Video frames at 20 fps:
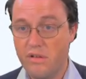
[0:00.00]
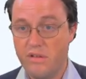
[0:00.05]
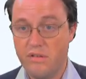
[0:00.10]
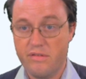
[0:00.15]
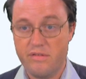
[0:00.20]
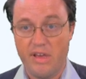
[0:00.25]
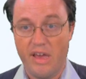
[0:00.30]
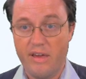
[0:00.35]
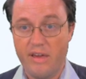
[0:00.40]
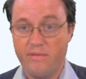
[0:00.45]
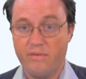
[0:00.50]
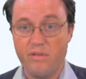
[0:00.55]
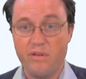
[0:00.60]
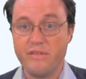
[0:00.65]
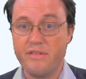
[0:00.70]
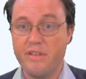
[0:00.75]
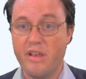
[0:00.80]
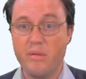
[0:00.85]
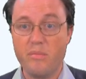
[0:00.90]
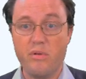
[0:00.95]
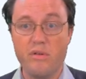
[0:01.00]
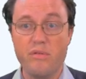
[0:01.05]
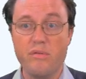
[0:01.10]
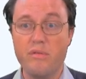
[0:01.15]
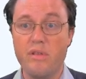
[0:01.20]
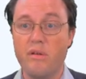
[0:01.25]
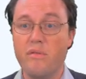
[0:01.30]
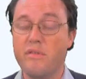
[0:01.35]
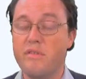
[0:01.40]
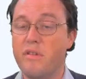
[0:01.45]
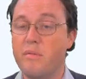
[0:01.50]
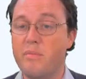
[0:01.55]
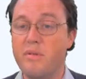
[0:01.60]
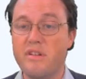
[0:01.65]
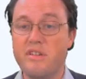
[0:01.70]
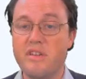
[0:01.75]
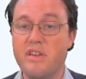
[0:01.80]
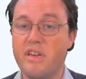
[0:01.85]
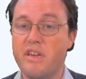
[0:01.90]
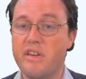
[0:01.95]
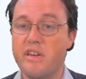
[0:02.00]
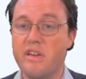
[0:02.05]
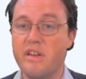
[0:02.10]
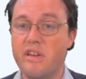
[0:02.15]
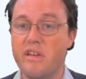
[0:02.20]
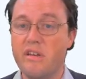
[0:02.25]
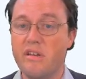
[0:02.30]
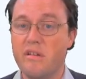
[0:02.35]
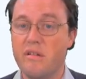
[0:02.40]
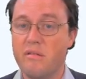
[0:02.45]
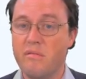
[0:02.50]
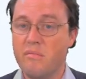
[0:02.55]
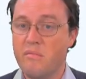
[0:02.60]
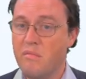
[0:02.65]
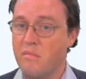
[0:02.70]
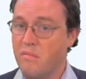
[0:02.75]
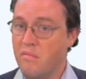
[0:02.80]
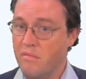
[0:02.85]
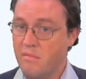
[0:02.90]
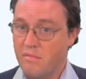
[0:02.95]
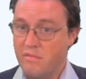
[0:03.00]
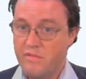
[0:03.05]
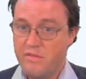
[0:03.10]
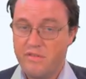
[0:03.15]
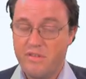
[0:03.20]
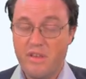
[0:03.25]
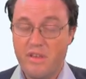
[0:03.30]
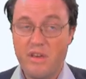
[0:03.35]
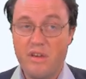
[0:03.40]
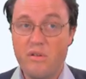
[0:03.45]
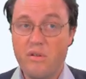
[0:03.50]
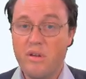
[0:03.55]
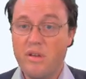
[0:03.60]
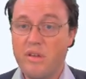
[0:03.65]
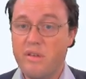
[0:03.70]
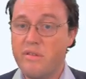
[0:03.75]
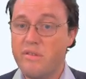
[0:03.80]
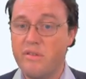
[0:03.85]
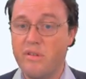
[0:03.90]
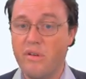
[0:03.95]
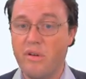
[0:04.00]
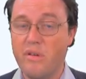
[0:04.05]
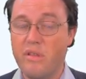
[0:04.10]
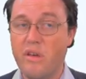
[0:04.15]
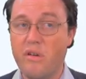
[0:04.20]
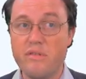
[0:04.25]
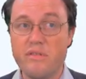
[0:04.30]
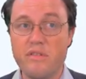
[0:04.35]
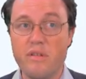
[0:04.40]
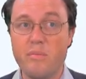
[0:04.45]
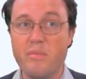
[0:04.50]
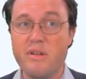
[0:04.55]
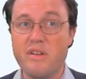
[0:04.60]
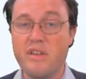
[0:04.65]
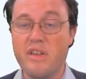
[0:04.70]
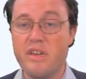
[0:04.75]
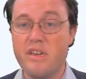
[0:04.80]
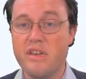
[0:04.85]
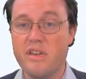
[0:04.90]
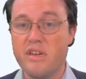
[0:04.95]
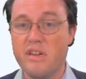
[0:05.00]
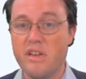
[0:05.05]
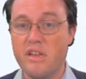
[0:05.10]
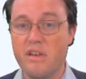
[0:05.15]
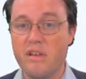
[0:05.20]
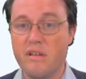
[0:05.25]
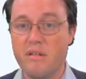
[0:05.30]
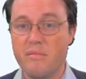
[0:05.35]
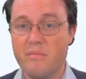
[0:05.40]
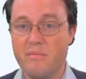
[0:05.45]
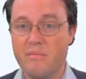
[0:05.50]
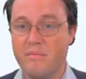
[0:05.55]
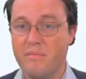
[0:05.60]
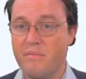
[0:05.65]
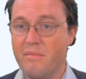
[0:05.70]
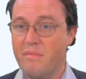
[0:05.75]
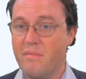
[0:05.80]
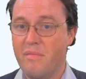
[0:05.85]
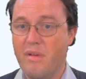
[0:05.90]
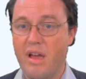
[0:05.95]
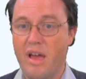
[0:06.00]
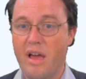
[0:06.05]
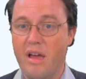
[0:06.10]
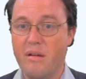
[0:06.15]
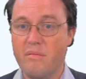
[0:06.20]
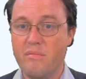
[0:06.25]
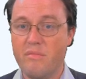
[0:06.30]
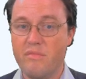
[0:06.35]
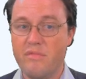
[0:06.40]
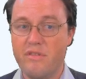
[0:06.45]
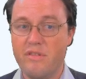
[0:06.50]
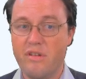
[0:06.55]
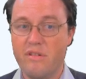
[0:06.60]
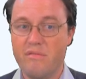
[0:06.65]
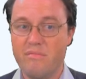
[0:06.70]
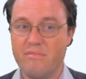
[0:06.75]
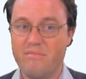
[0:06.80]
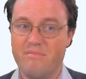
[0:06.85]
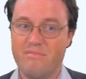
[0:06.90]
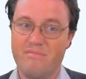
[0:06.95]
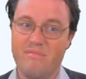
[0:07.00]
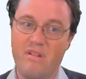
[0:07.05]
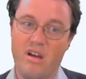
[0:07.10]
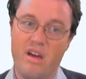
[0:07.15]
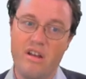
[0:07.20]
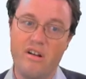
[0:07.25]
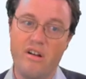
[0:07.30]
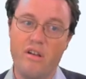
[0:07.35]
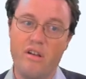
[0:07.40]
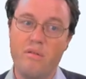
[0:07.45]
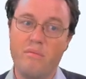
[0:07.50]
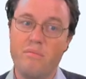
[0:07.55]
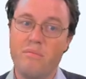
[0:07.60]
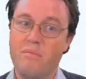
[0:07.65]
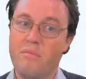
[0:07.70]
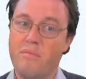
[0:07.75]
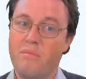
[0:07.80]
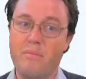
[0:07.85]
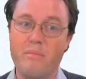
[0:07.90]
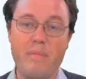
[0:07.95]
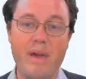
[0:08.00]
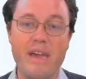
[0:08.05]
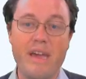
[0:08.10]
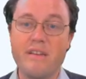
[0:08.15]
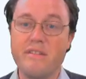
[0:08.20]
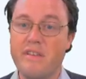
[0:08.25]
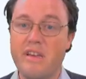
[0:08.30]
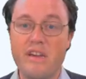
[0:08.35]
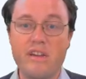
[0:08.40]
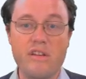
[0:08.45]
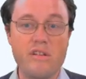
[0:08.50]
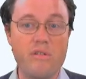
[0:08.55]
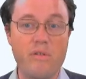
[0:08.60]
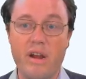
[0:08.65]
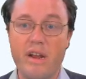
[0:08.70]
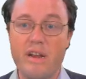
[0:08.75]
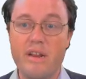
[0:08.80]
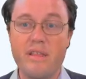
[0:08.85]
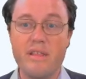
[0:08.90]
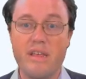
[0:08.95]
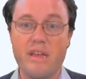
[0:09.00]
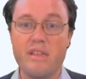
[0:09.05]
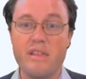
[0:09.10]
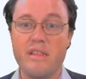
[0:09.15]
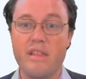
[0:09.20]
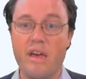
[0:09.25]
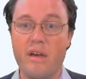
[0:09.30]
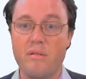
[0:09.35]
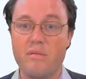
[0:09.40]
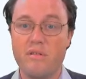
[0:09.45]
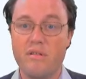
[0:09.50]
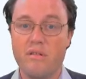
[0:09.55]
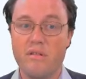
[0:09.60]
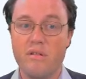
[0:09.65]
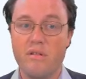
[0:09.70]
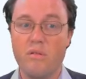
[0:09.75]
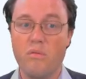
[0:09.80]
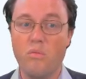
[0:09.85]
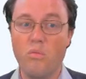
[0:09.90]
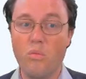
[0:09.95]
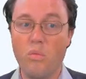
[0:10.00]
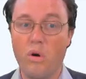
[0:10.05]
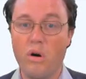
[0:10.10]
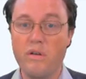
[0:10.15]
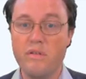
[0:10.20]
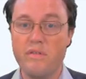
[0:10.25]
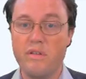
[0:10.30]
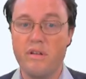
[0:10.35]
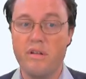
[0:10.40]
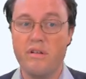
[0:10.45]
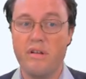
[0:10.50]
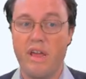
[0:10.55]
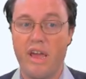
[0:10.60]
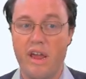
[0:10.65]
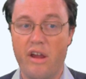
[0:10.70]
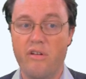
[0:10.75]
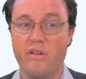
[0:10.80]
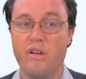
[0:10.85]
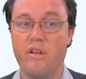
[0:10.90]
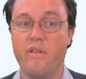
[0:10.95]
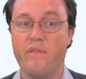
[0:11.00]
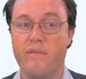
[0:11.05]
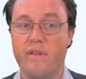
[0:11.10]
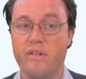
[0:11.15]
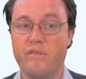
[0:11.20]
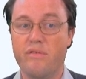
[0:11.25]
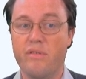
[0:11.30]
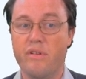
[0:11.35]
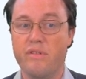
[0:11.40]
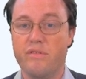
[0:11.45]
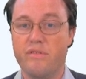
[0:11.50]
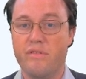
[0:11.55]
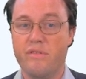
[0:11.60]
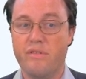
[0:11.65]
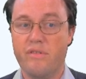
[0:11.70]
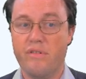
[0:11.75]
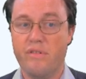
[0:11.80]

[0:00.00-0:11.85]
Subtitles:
say for example there was a particular series or there was a particular I don't know, magazine or anything that was an area of interest.